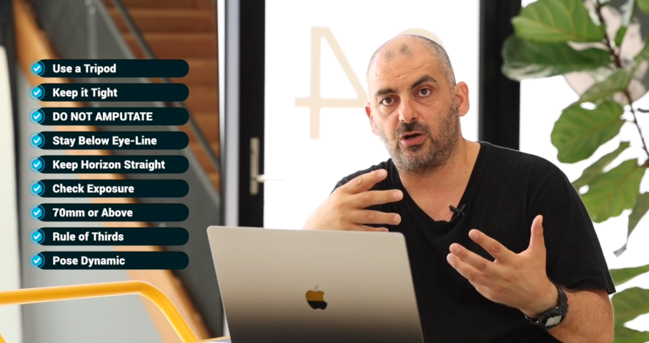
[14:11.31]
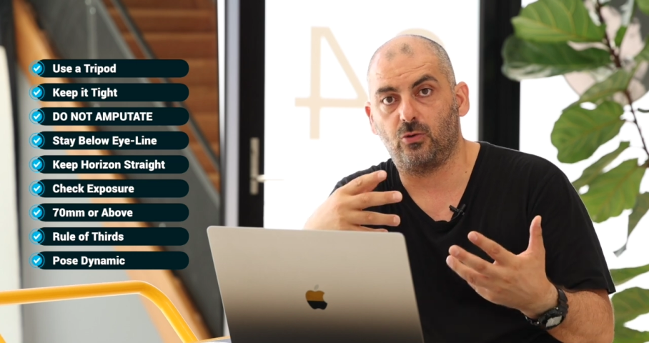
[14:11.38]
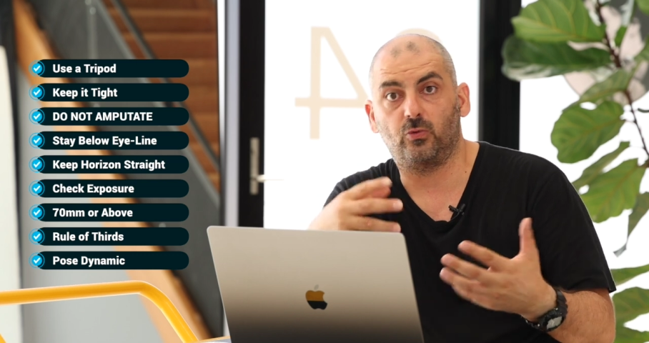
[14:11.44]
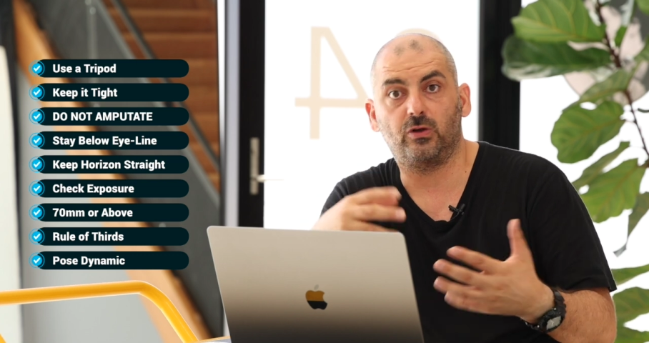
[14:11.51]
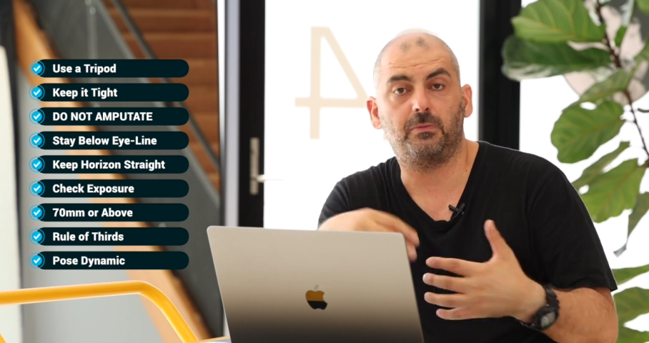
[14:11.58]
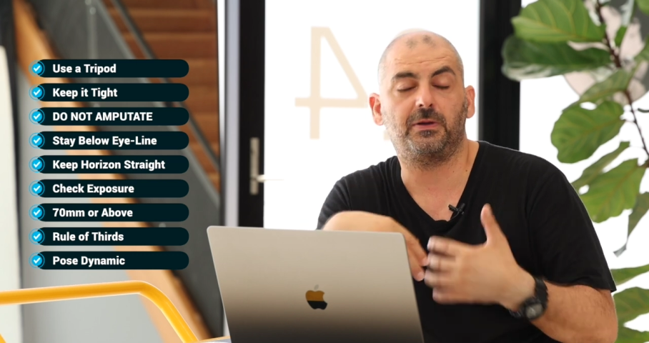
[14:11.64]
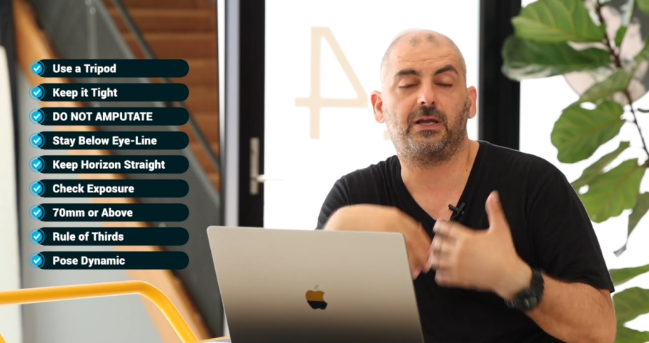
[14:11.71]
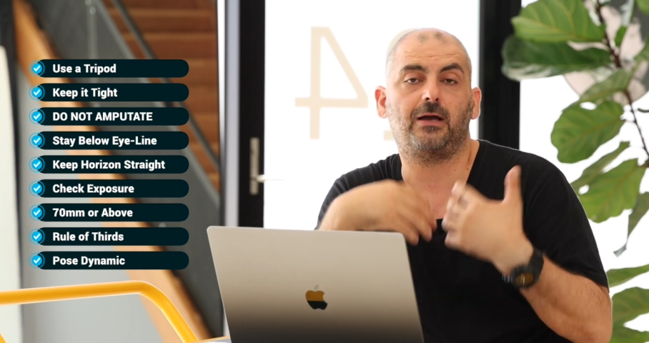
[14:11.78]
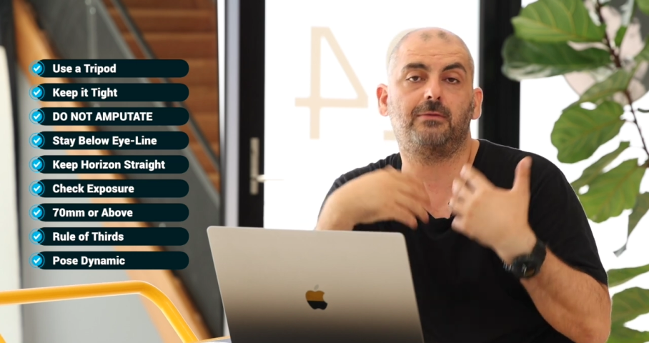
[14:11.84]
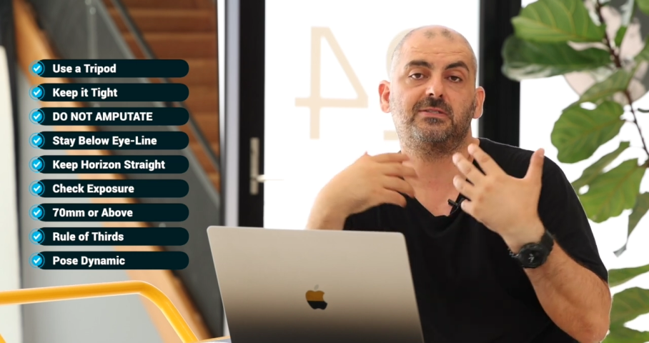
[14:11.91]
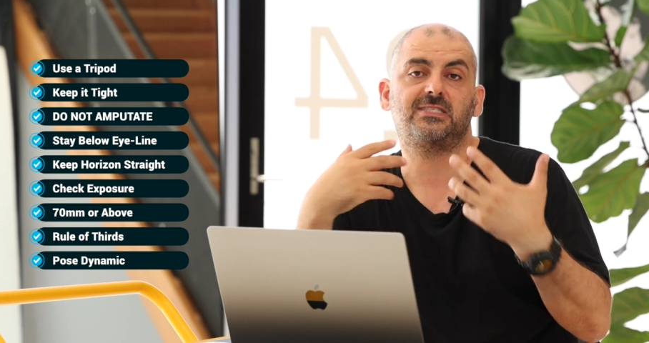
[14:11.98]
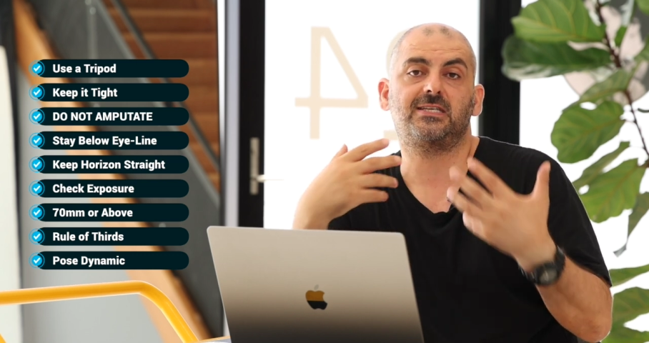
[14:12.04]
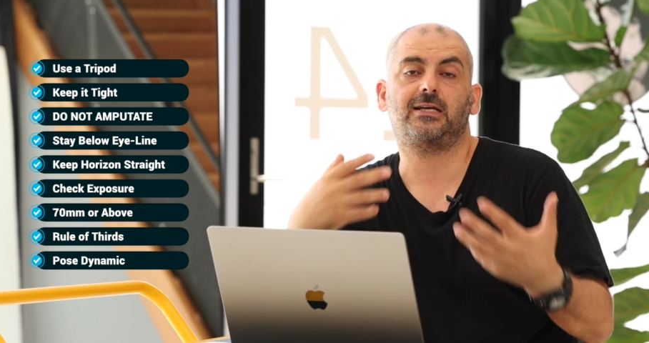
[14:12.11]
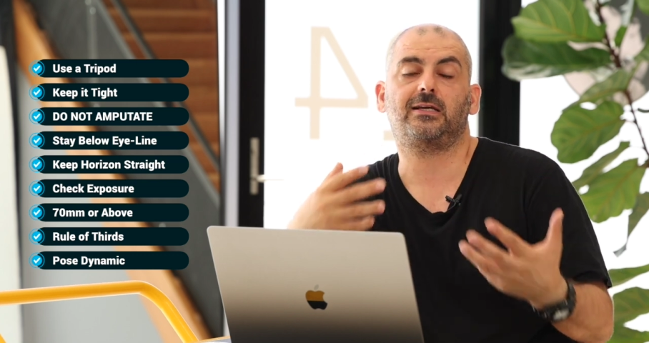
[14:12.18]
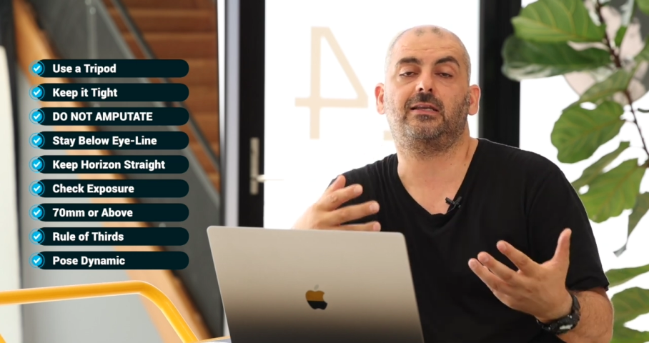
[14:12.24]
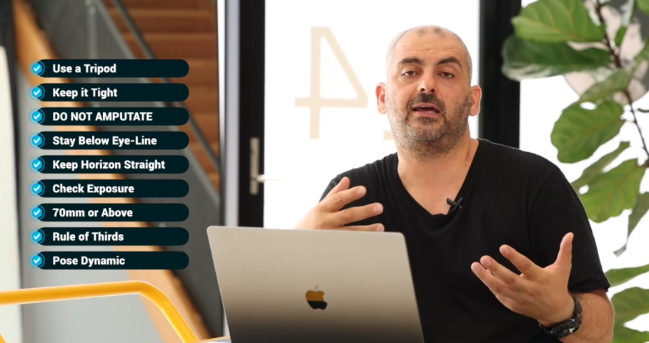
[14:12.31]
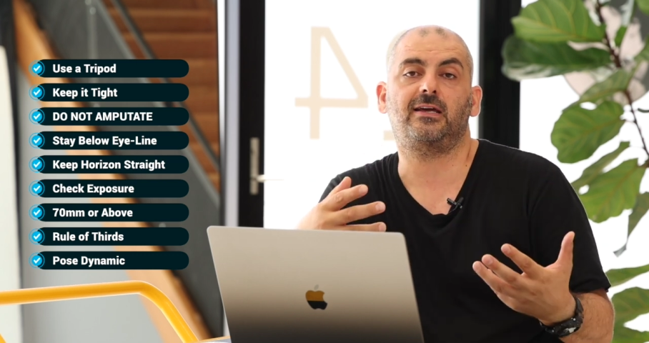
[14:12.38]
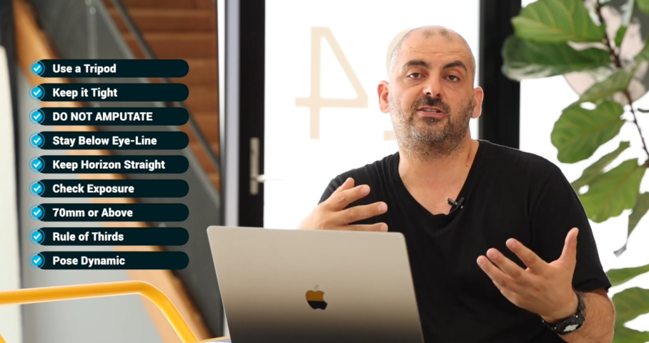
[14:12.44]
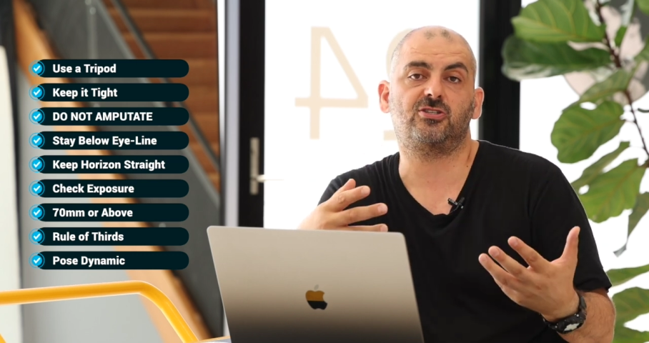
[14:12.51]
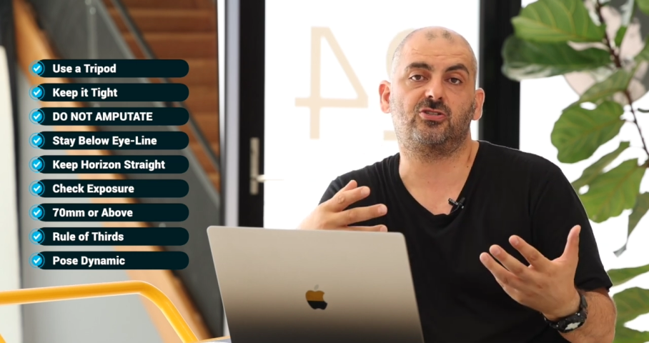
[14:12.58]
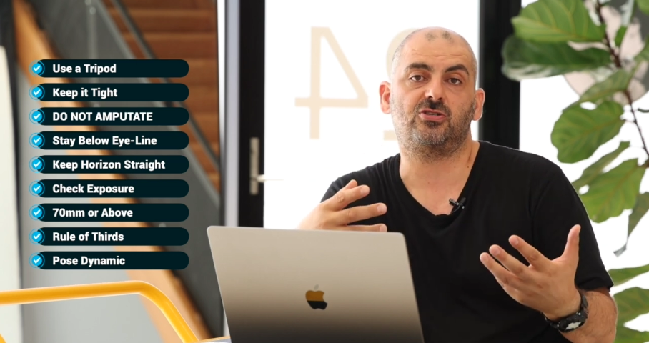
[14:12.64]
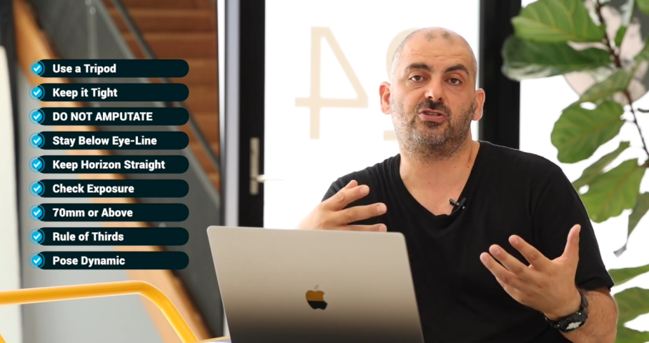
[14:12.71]
And when it becomes second
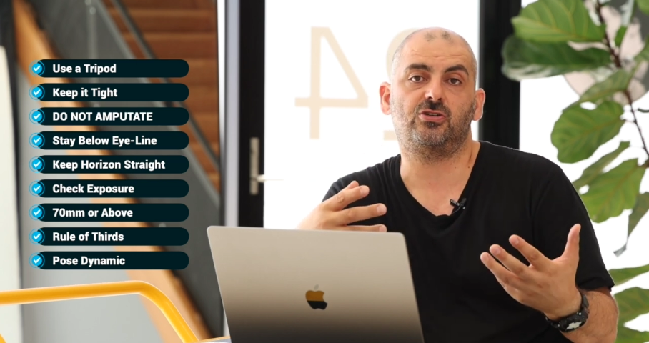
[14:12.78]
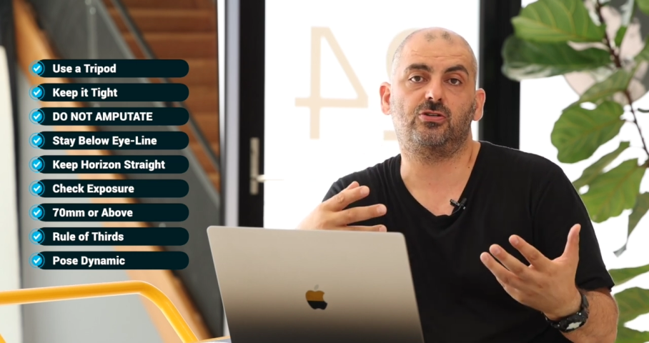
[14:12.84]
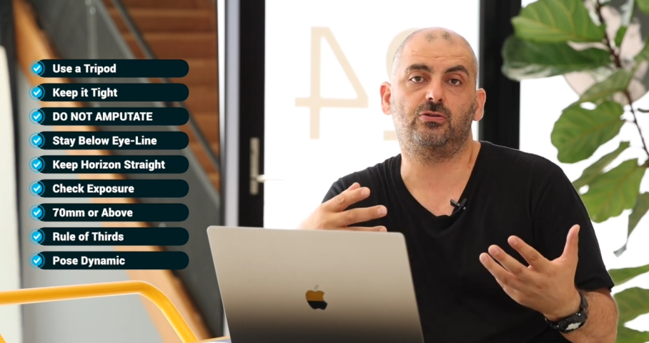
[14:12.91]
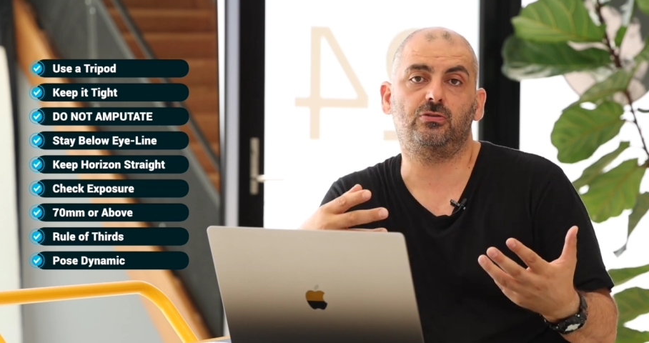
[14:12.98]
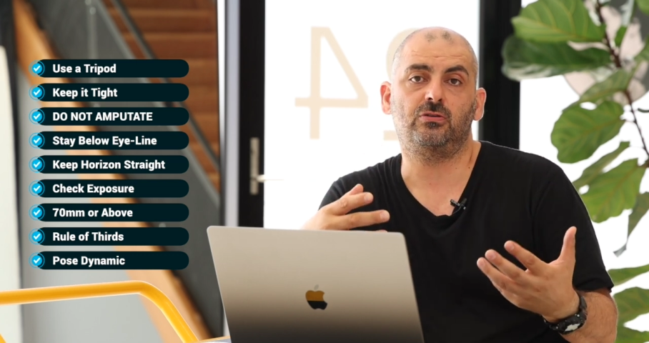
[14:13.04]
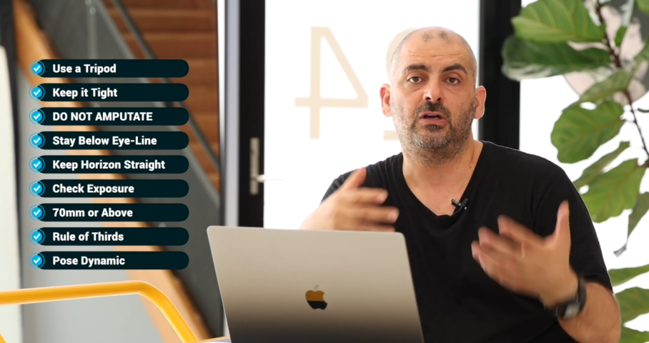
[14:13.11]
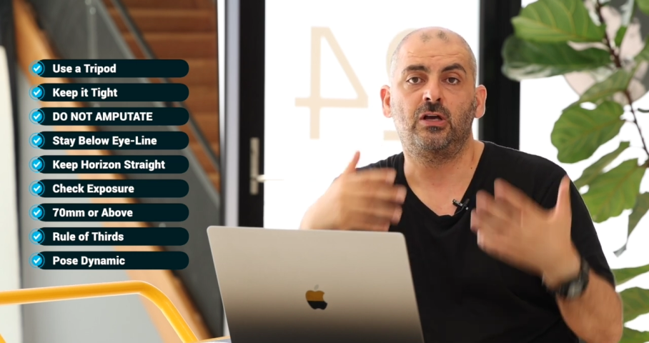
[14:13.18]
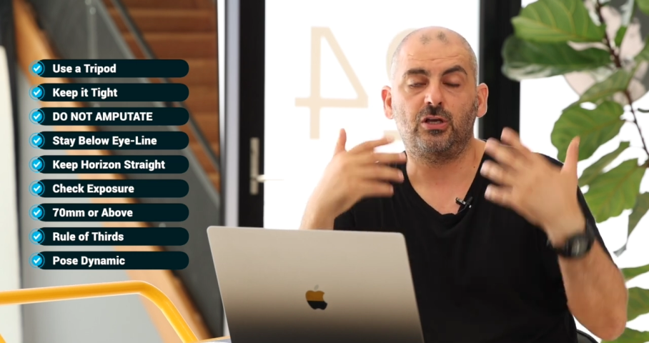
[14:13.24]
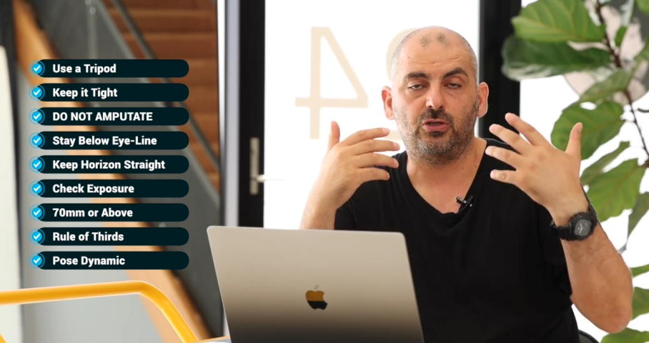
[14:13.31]
nature to you,